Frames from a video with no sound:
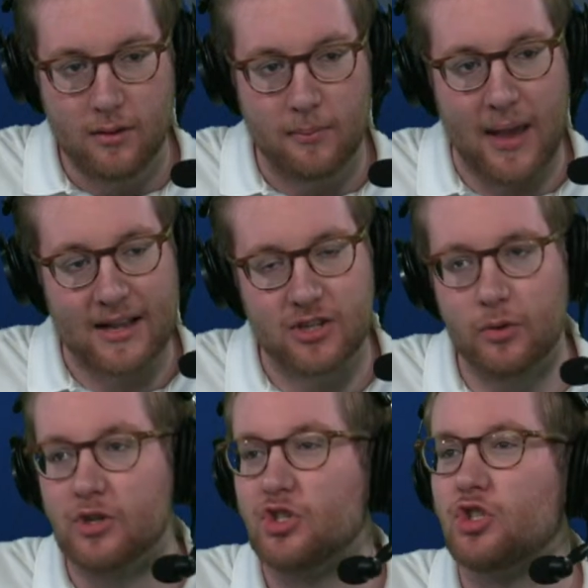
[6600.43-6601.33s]
Back to
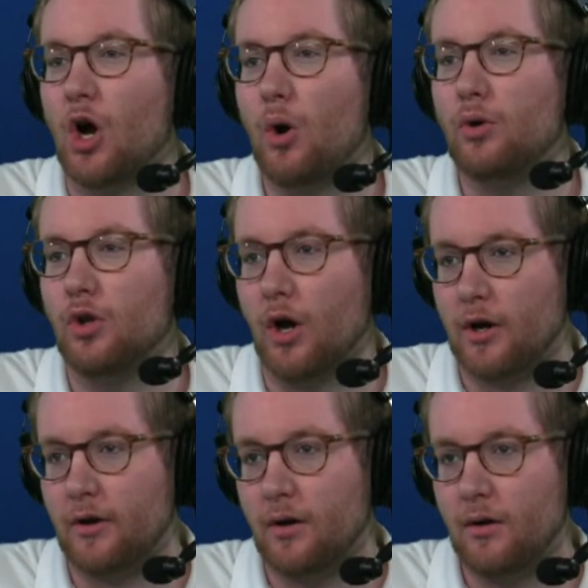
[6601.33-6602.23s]
his zone
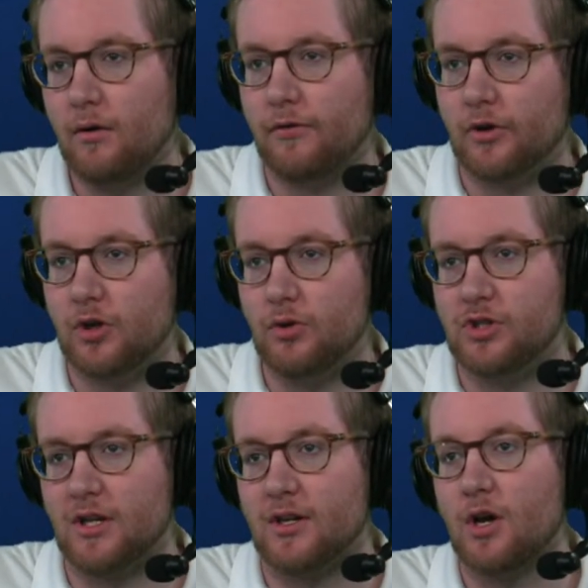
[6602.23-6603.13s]
look for
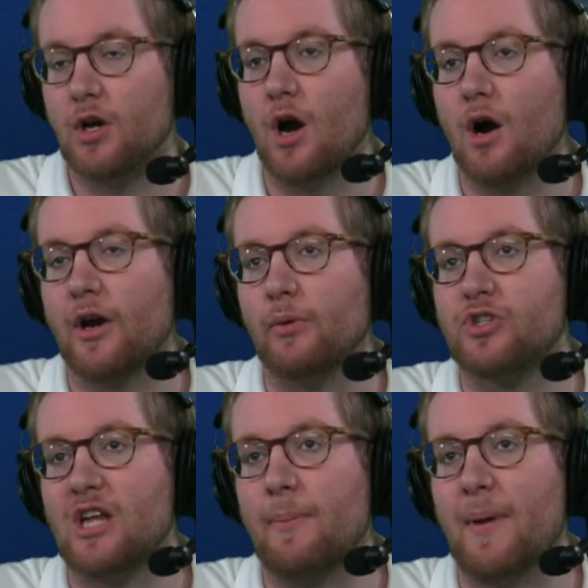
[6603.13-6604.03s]
Houston. Curry will
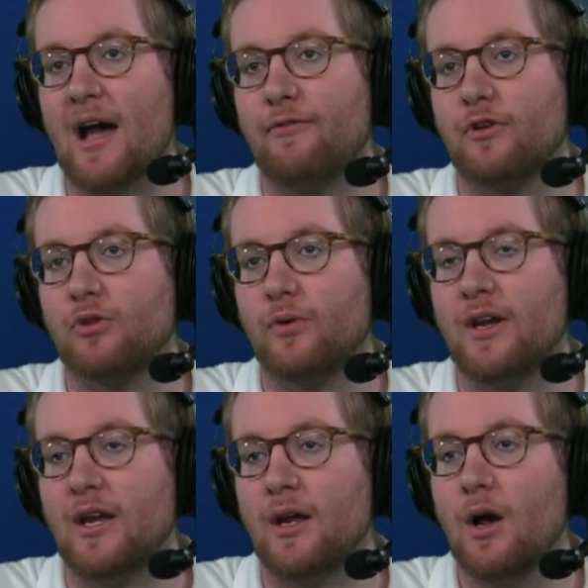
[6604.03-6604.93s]
step back for
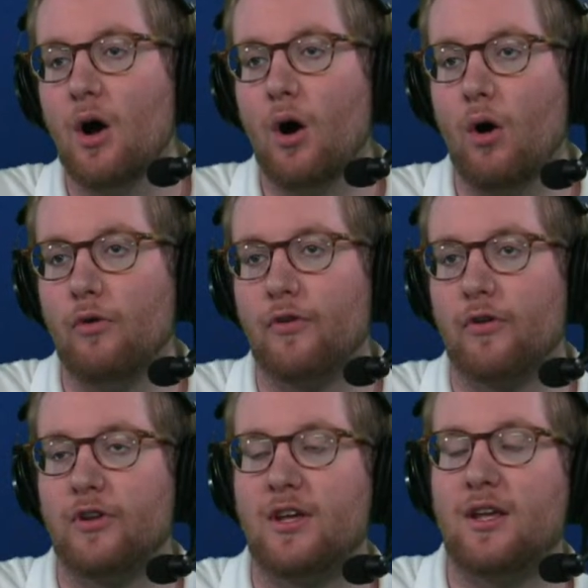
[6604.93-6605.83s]
3
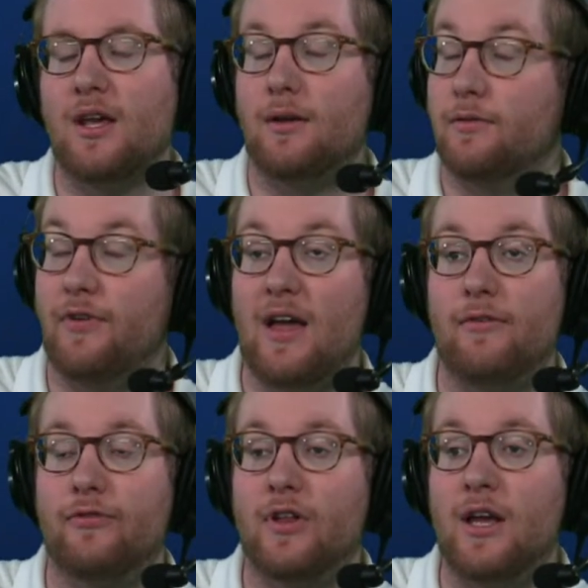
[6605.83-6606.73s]
over
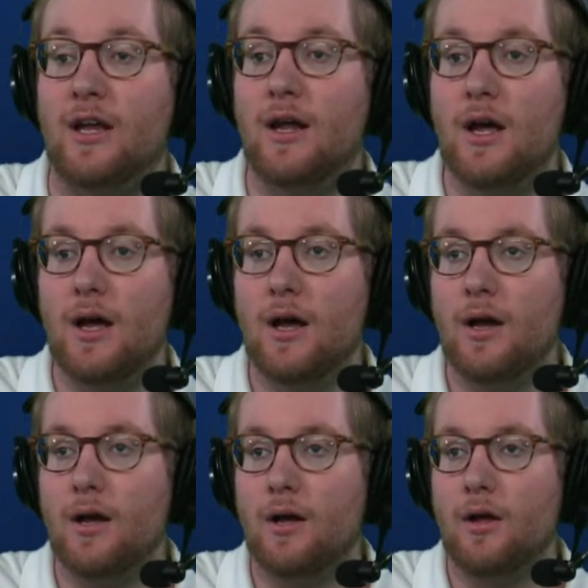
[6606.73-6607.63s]
Van Vliet.
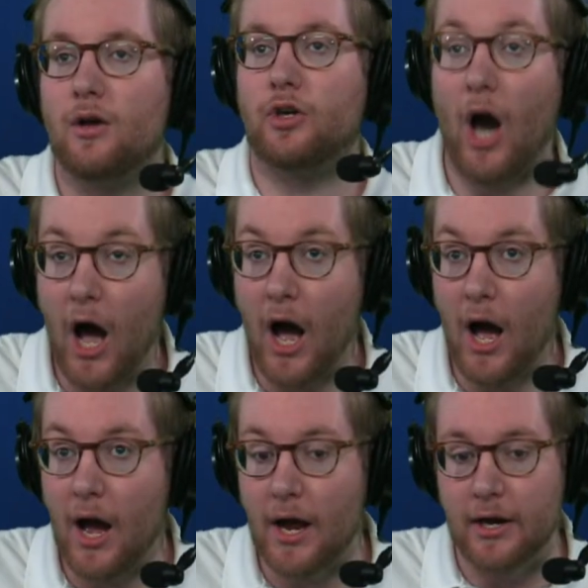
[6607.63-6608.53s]

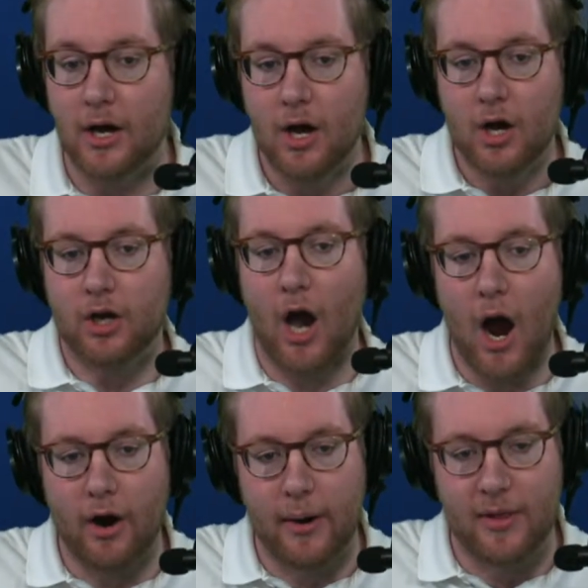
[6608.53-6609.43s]
Good!
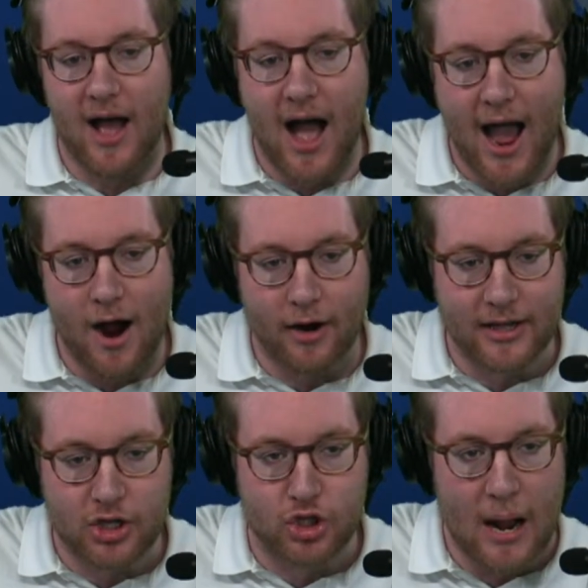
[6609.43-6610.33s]
Curry with a high
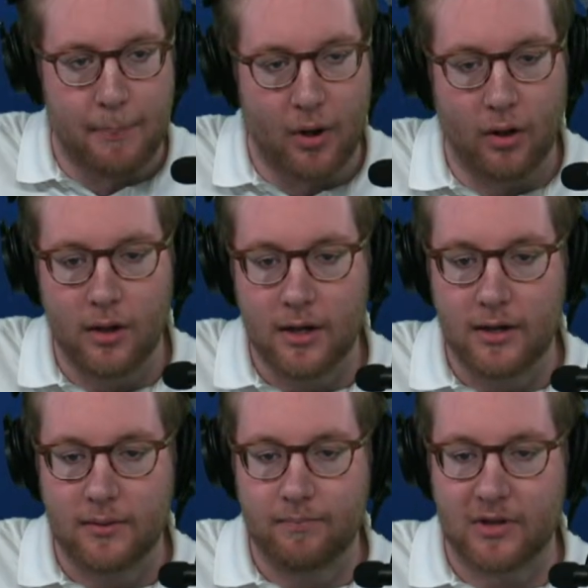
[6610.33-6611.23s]
arcing triple.
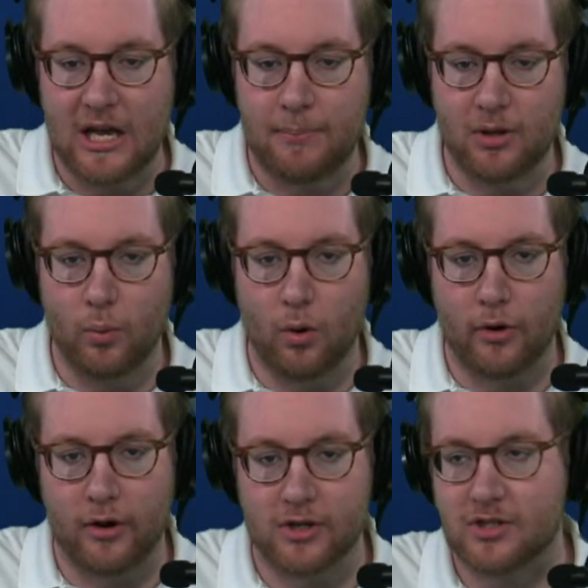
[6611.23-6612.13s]
Keeping the
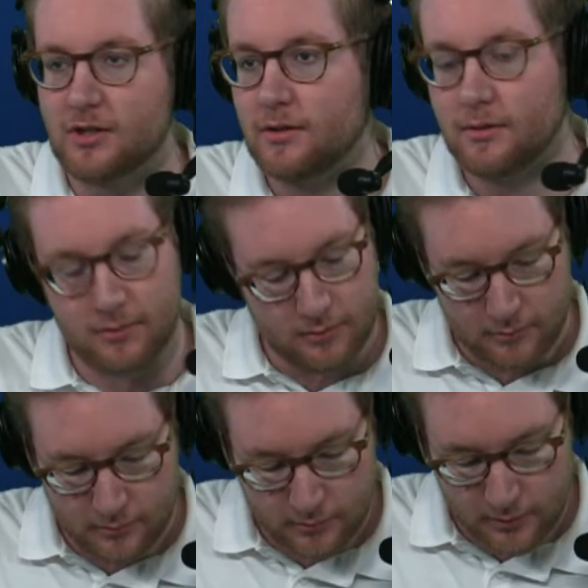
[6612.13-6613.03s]
Warriors,
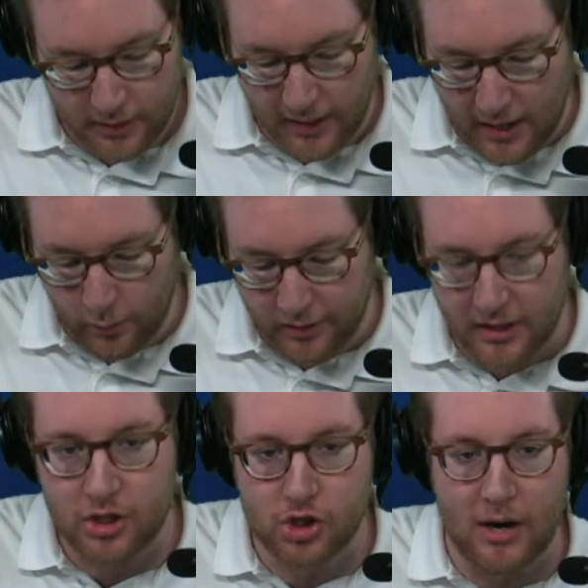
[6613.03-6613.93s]
again,
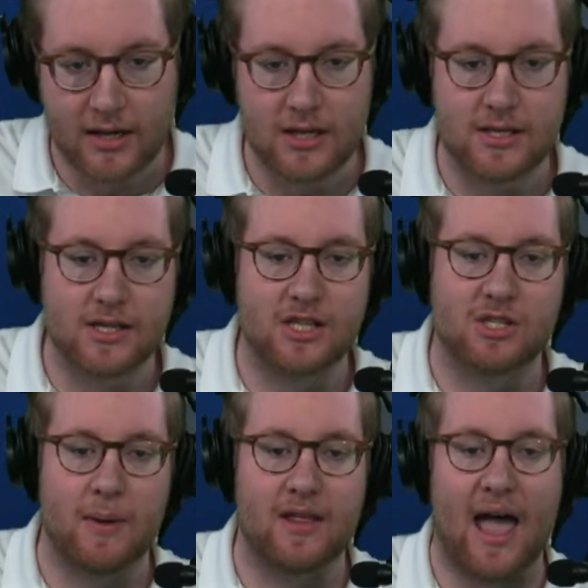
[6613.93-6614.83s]
within striking
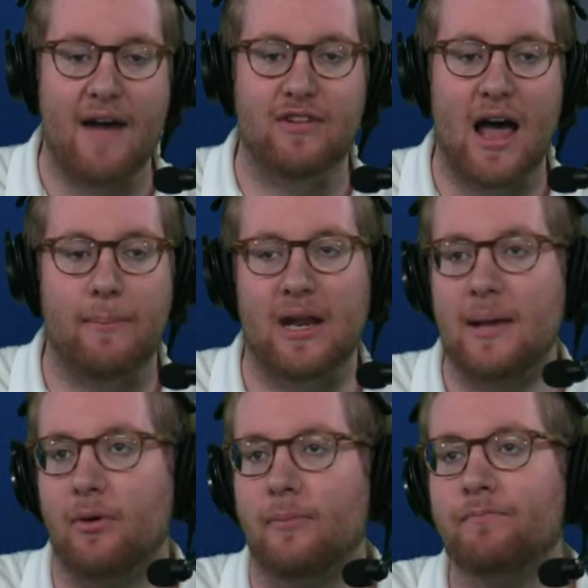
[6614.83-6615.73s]
distance, man. They have not been
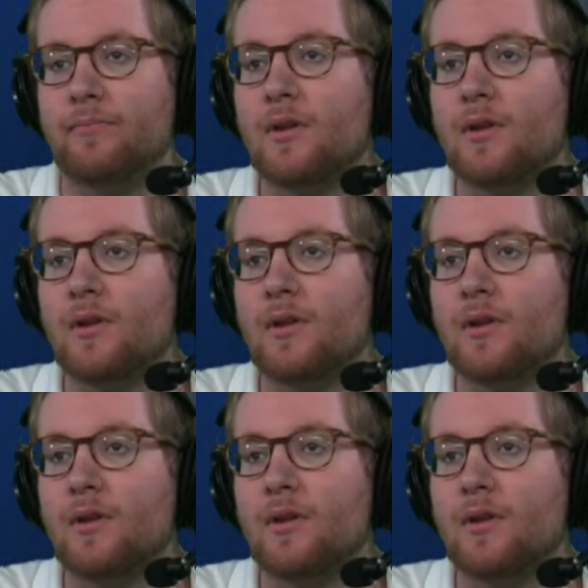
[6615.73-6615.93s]
able